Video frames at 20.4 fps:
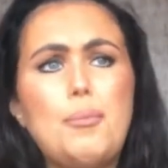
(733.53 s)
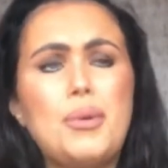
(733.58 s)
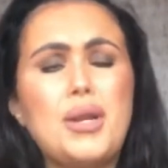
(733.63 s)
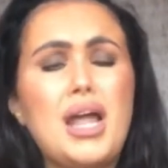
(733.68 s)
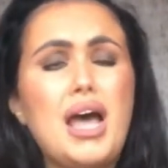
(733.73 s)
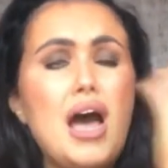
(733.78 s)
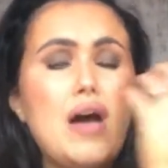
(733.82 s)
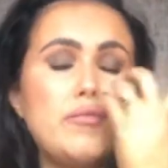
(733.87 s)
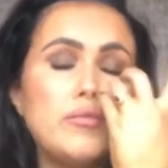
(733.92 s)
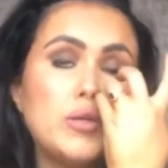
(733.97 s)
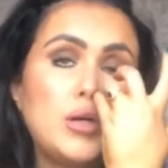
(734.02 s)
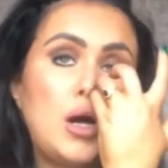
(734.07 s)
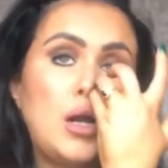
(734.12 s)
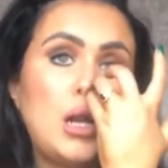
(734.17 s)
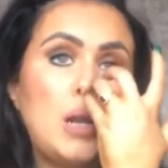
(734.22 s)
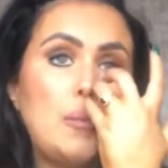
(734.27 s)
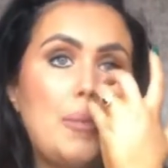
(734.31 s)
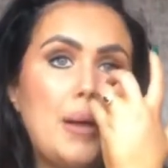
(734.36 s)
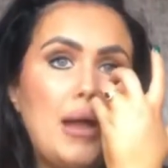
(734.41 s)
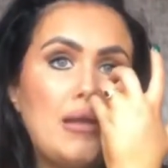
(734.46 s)
but I haven't
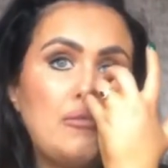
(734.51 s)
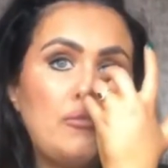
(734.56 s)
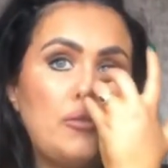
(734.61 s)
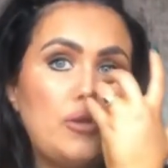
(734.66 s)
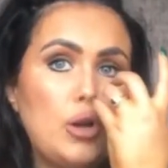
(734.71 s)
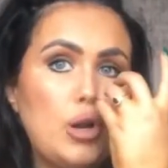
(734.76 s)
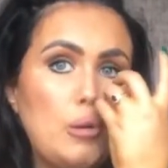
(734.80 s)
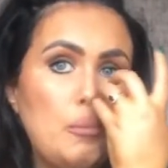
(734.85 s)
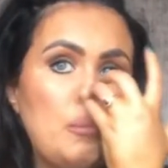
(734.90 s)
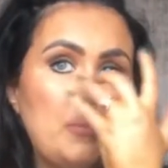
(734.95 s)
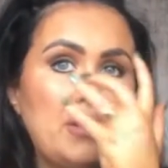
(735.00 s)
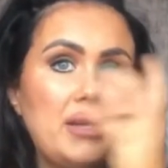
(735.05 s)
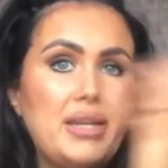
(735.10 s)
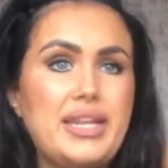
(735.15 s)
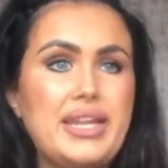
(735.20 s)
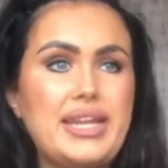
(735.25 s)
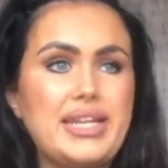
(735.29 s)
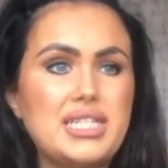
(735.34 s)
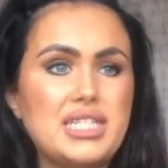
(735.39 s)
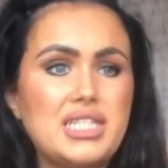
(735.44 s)
got a bad flare up in
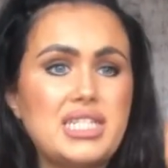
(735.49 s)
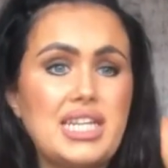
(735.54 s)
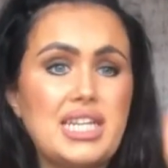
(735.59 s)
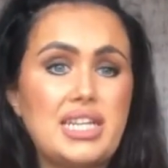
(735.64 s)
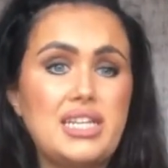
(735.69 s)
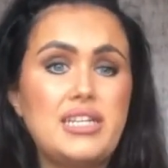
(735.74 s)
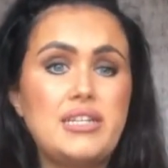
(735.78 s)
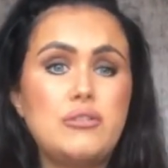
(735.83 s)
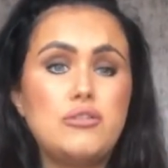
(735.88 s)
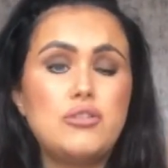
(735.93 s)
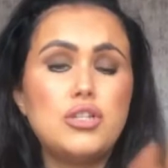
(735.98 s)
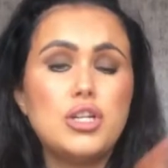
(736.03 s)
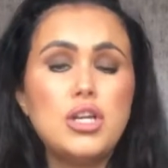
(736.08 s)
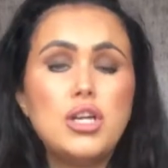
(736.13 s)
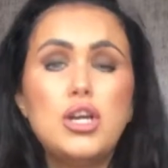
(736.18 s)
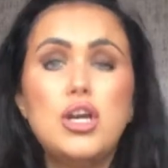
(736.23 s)
ages, like years.